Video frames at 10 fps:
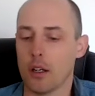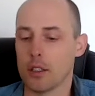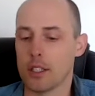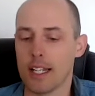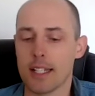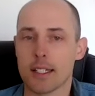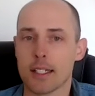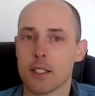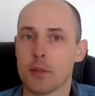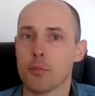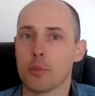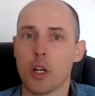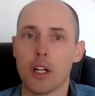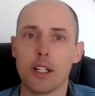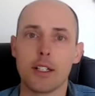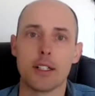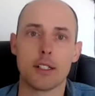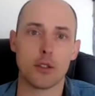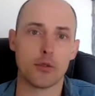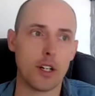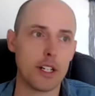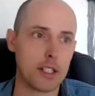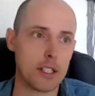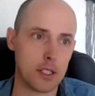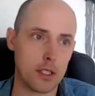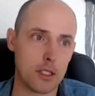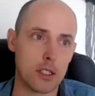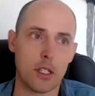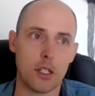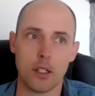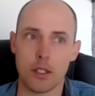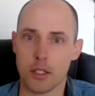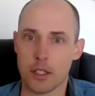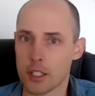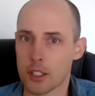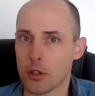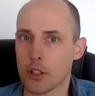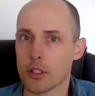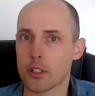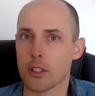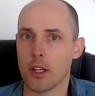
jealousy, pride, self-righteousness, distrust.